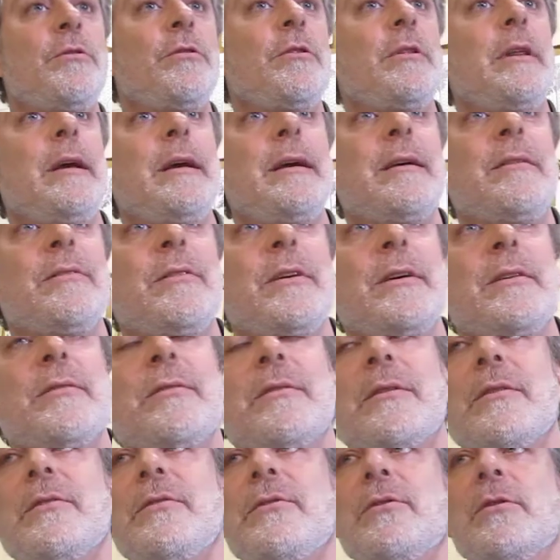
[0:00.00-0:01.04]
should they
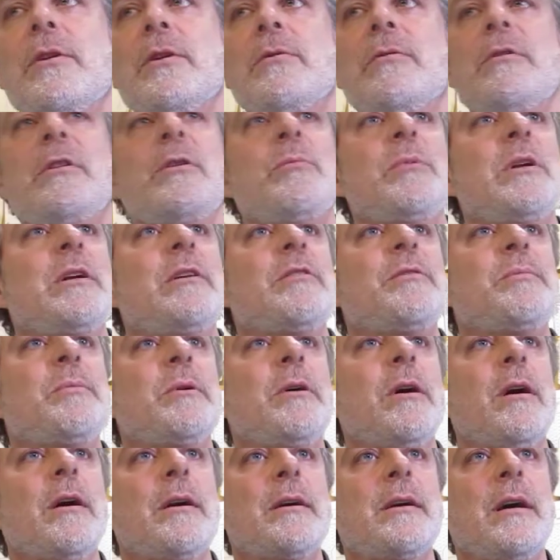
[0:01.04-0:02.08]
exist, stored with the
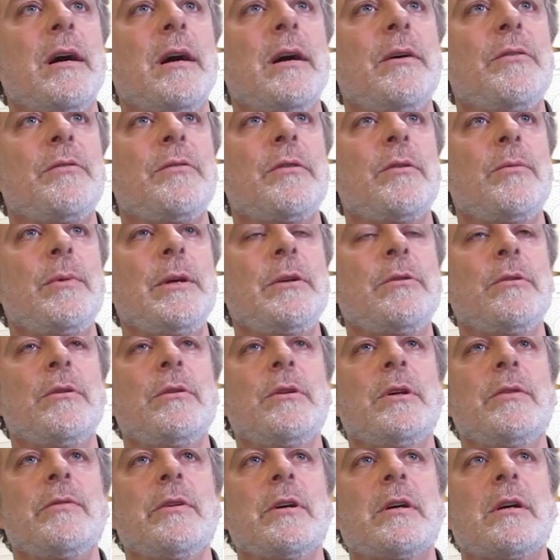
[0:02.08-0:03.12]
municipal archives. We
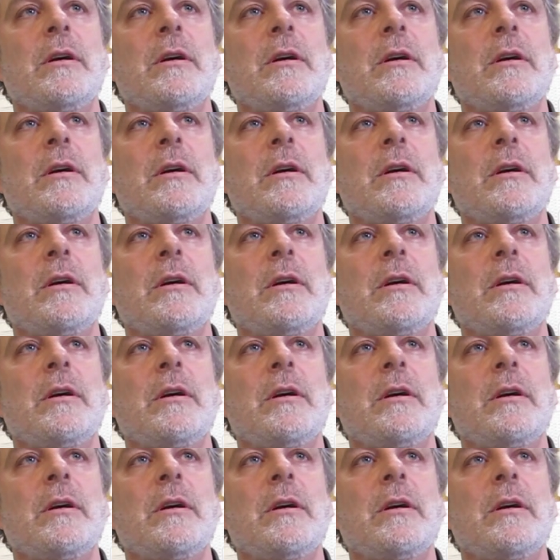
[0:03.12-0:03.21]
turned over a